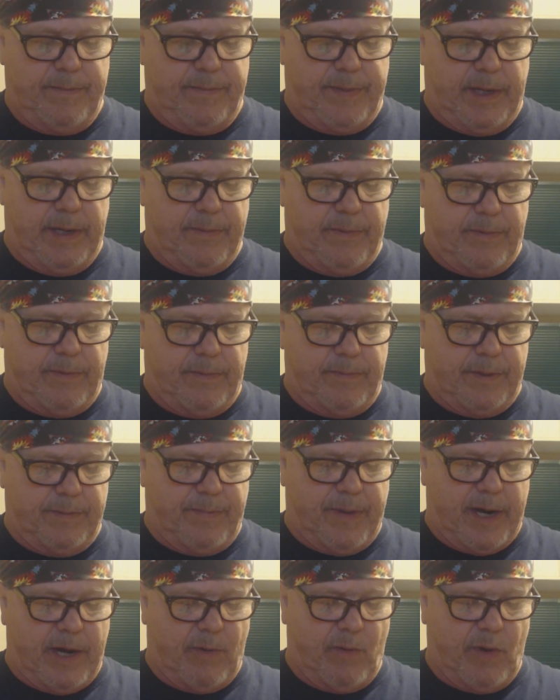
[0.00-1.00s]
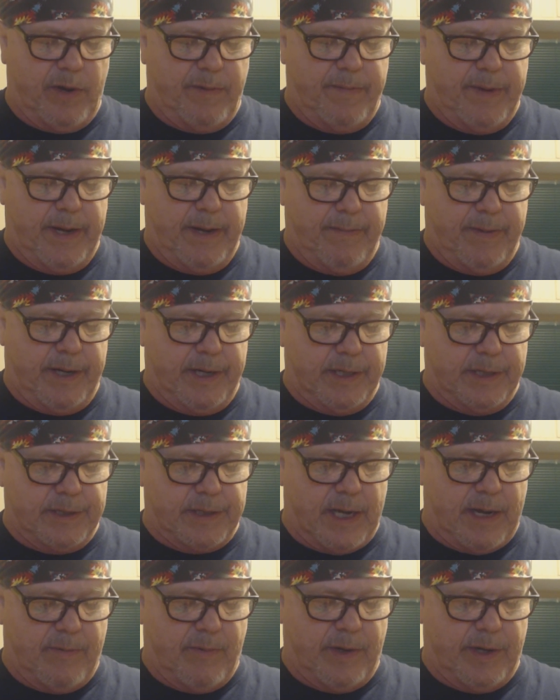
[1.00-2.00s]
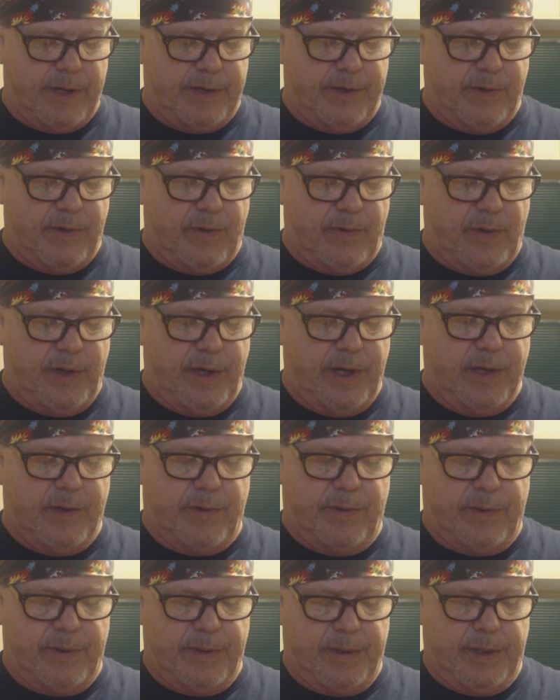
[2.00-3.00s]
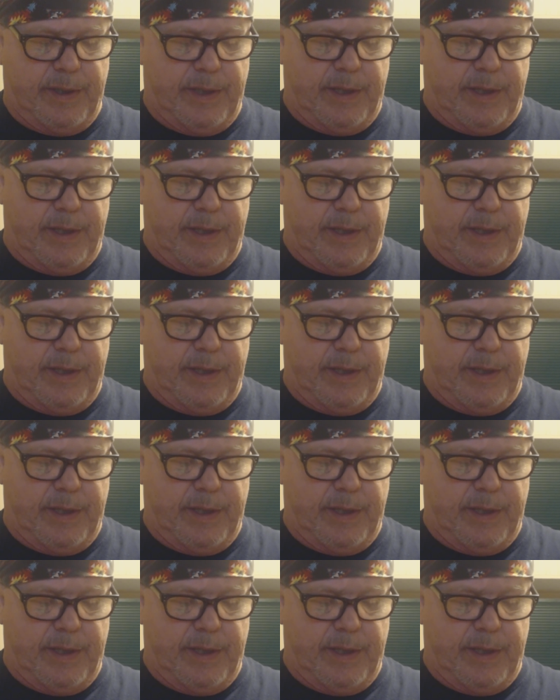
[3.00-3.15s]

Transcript: people, but bear with me because I want to do a real